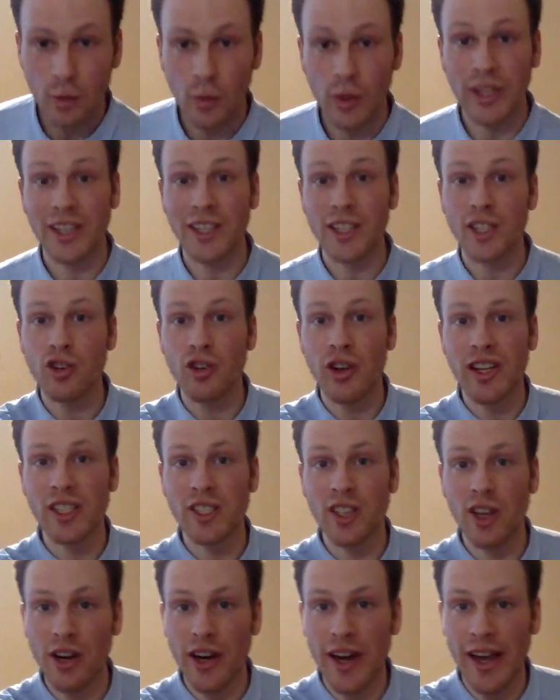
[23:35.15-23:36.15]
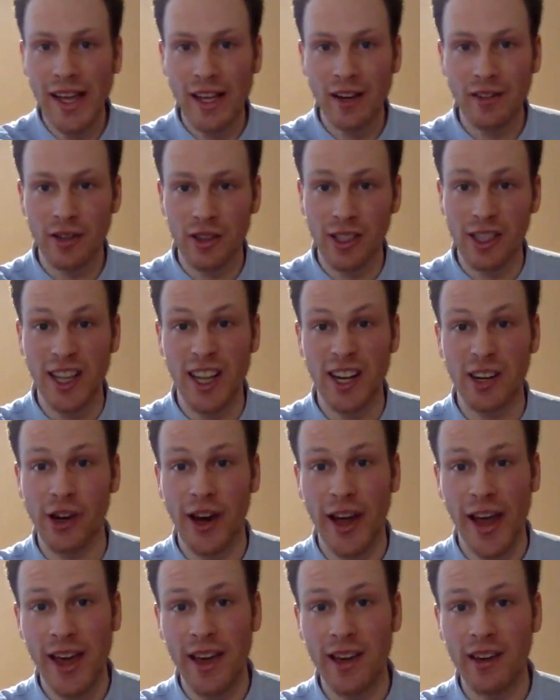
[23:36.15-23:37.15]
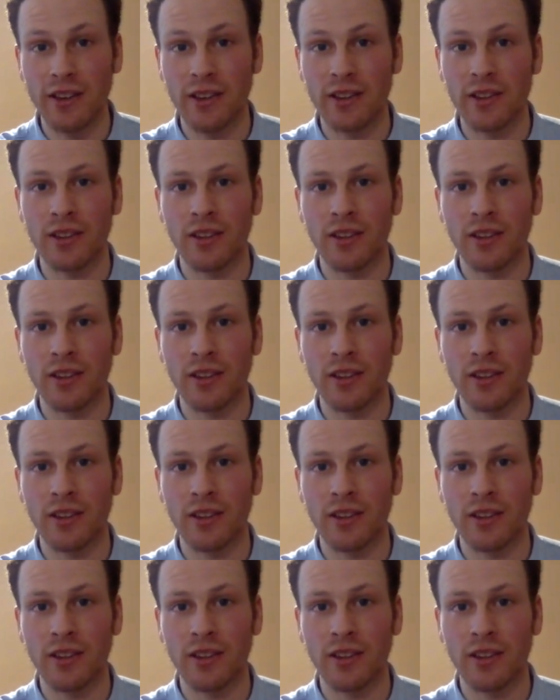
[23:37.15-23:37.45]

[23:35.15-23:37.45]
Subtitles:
we're gonna trace our hand for the letter A.